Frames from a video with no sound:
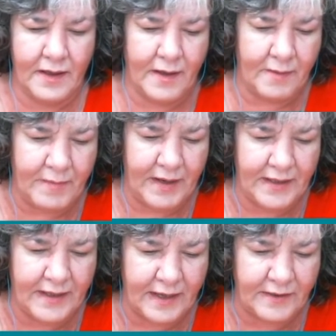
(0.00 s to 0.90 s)
And
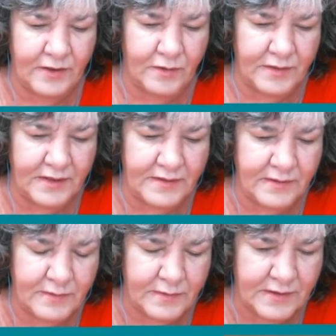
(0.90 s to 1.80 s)
again, this
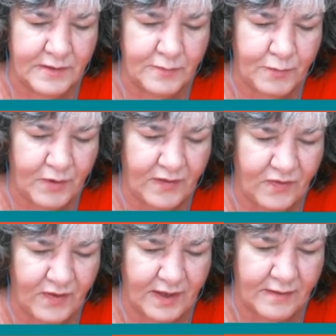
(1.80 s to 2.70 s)
is pretty
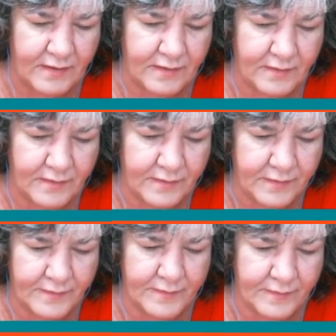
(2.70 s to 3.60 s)
thin.
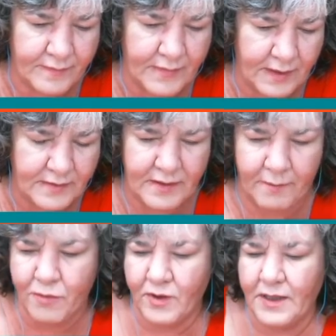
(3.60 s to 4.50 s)
It's a
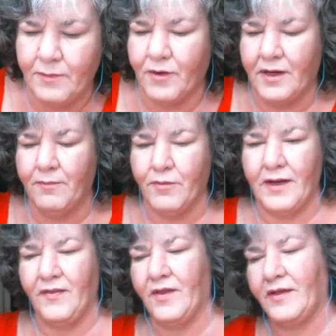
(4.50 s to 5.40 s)
pretty, pretty,
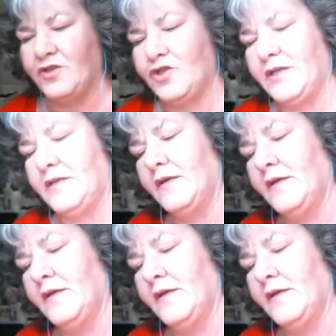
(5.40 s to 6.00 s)
pretty thin sheet.